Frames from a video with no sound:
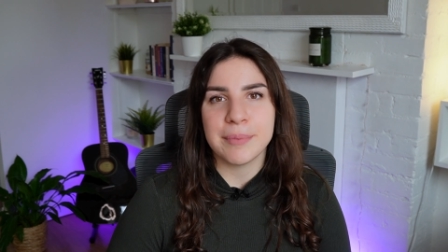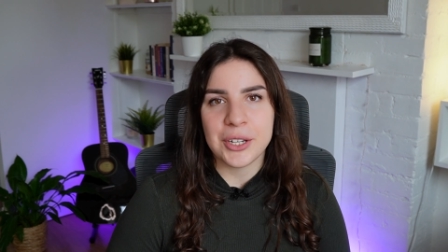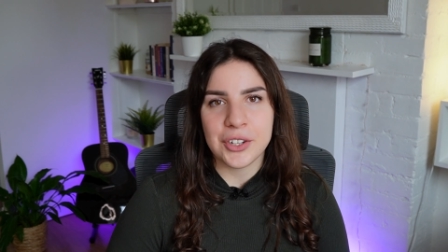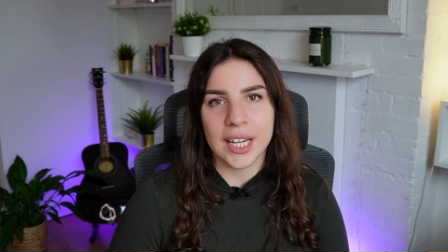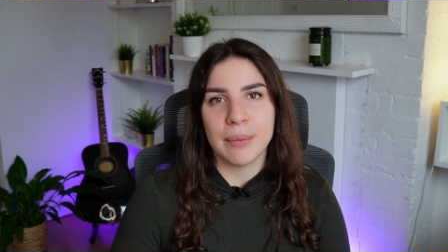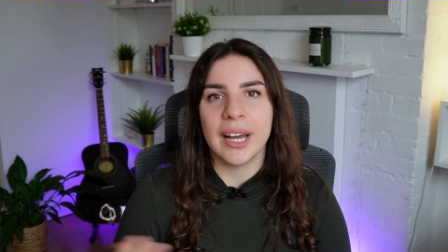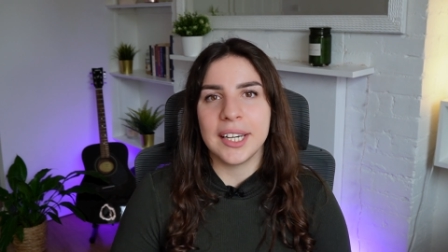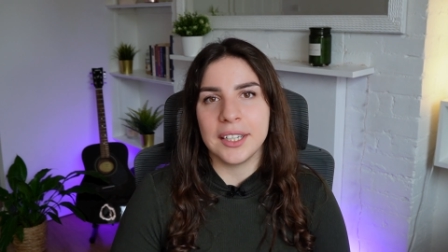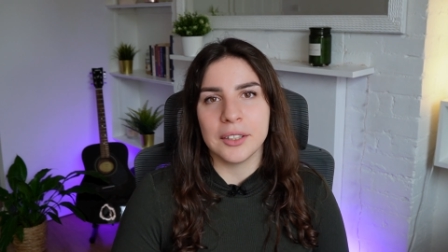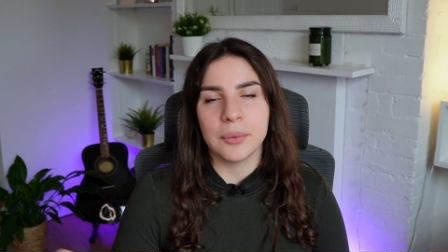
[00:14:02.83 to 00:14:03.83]
especially
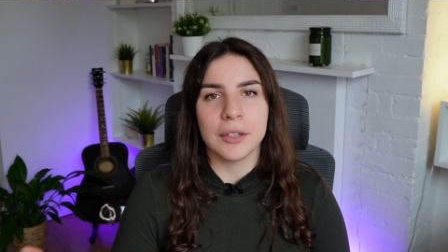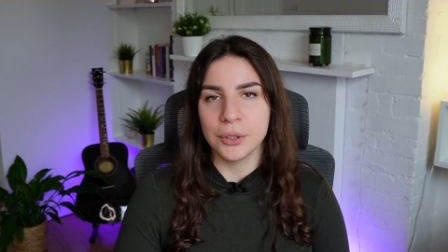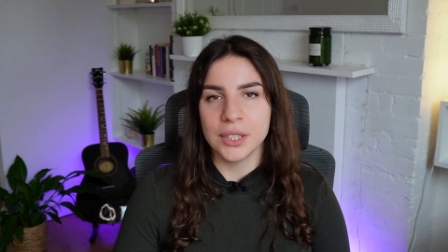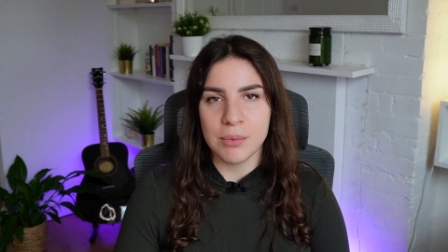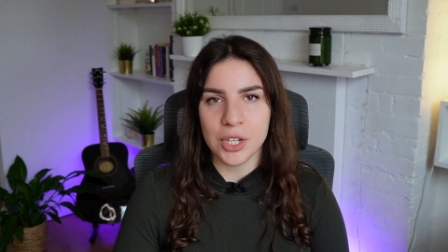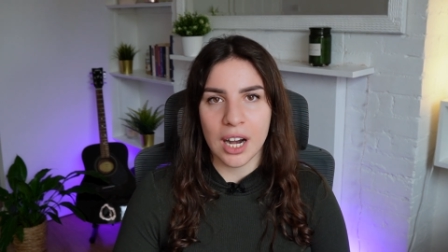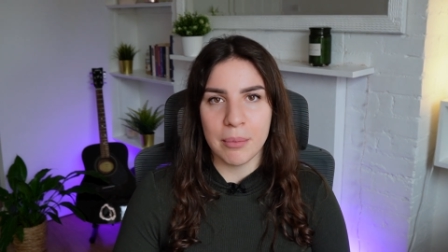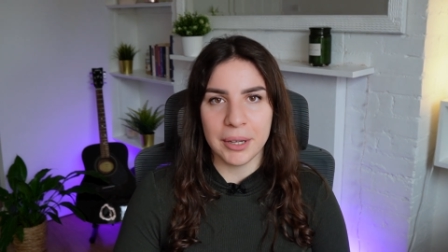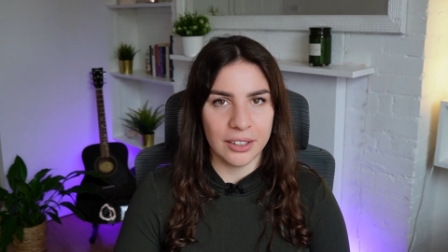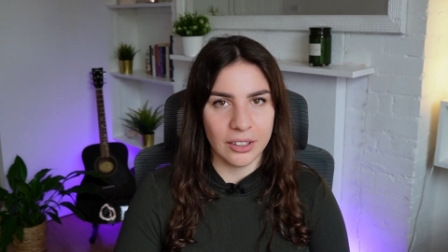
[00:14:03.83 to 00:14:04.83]
combining it with a full-time
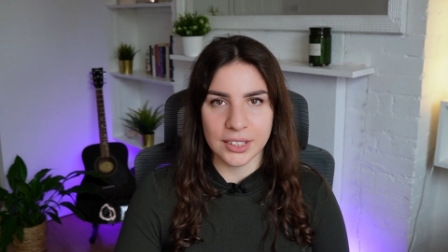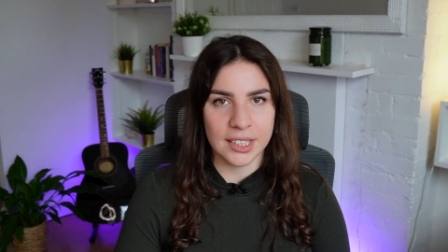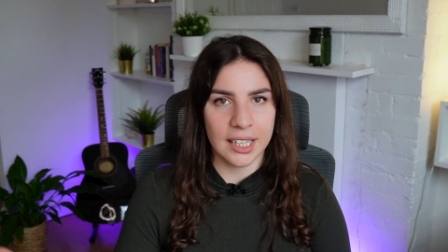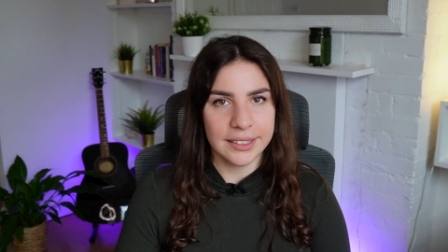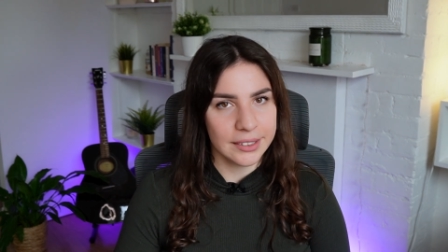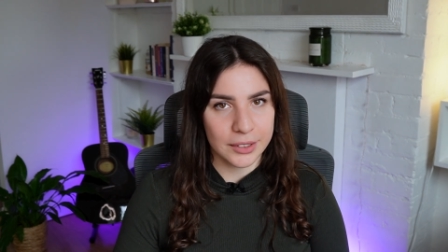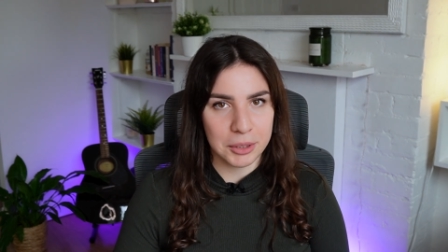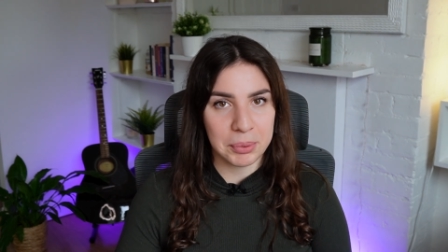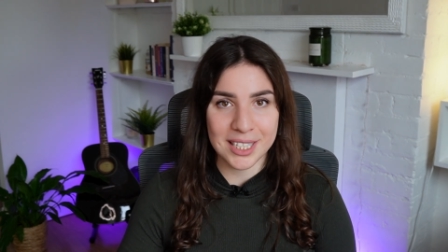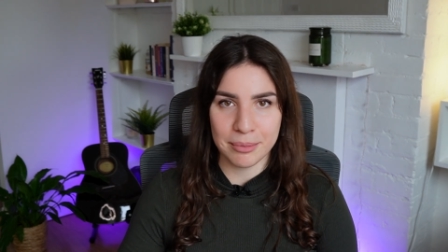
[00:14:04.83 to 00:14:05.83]
job and also other
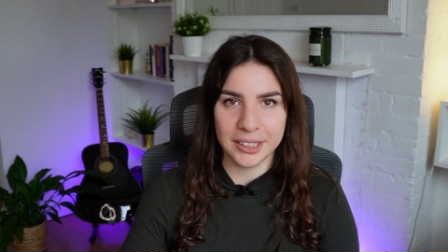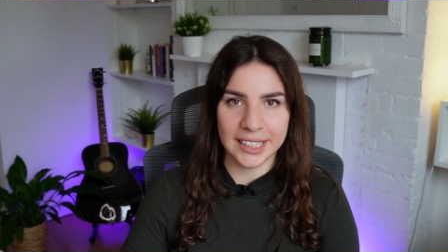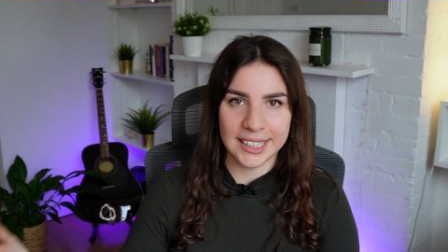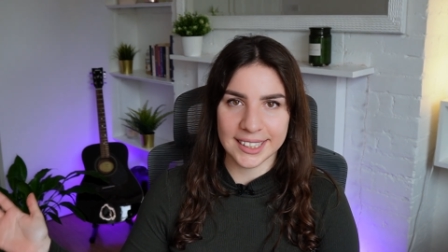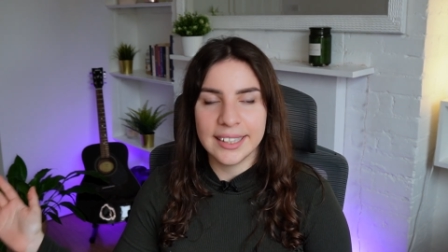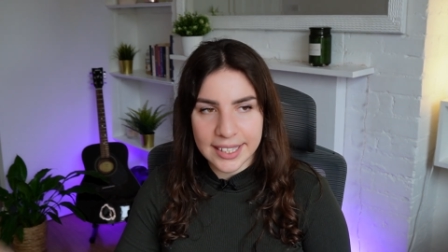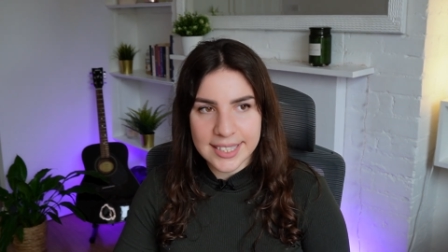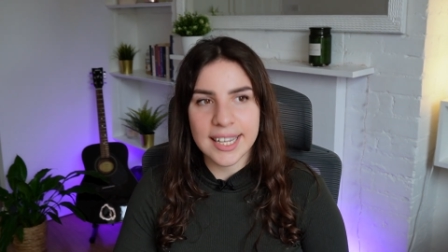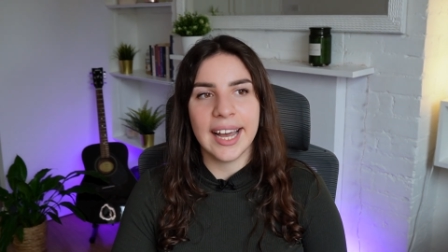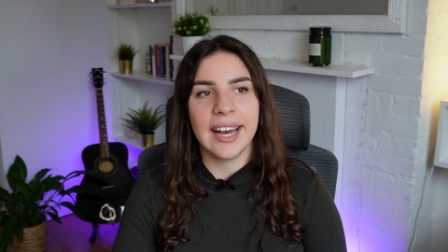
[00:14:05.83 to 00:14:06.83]
responsibilities and
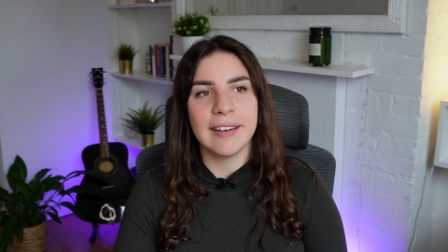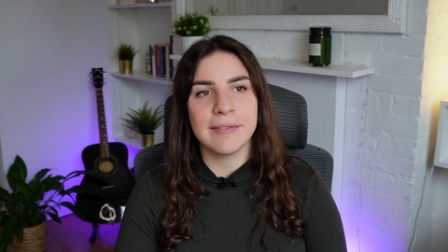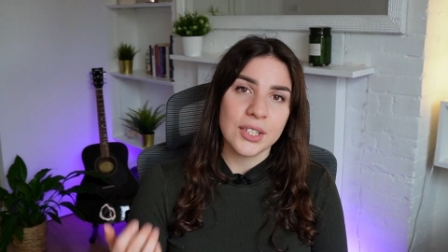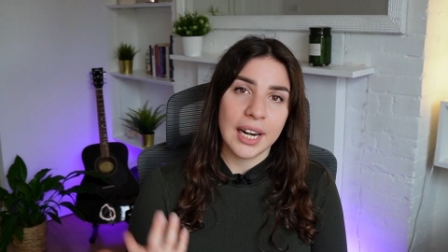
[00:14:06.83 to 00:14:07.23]
things I have.